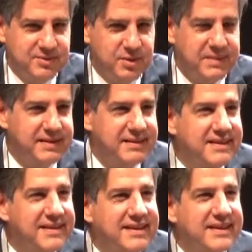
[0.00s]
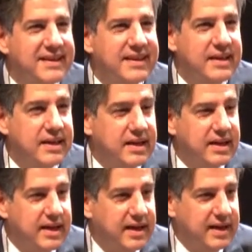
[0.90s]
do the math.
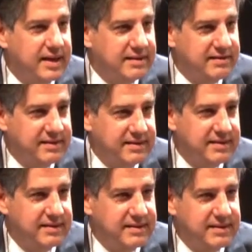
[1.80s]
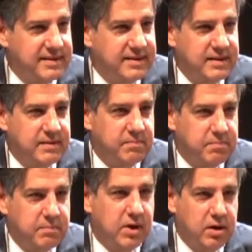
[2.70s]
And
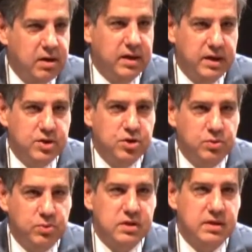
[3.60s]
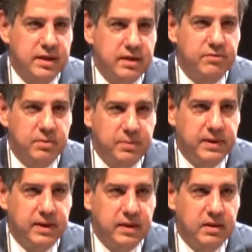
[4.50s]
uh, our luggage was taken from the
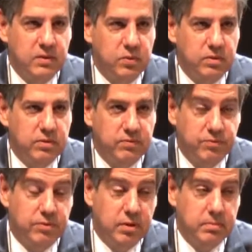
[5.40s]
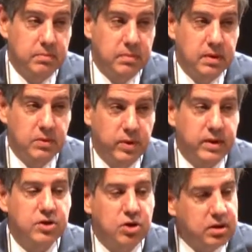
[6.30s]
plane from with
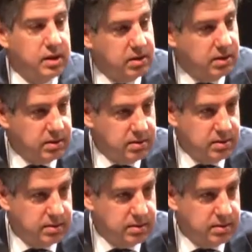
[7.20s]
a donkey cart.